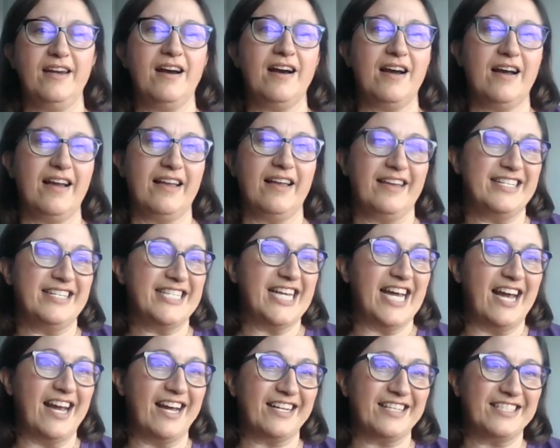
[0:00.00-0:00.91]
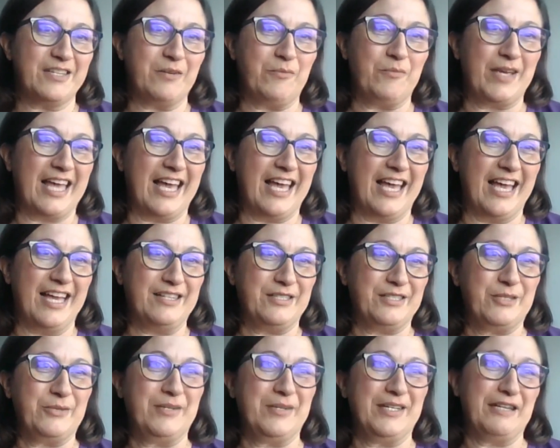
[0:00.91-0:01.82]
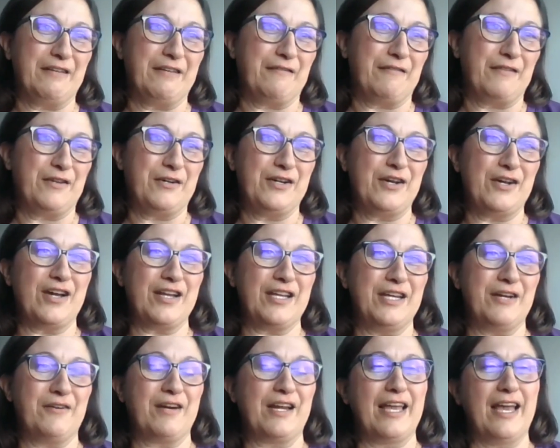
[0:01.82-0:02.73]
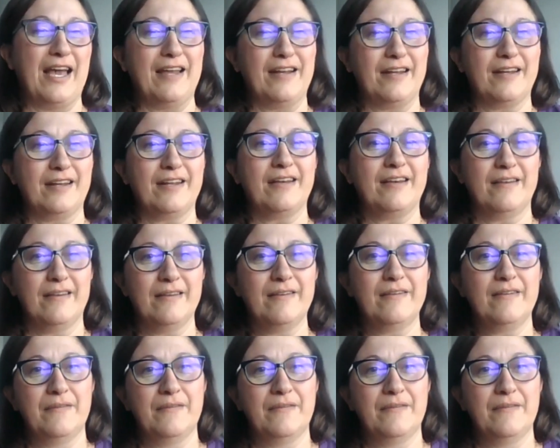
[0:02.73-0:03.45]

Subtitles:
EI, and tax, and we can't do it if they're not here in Canada.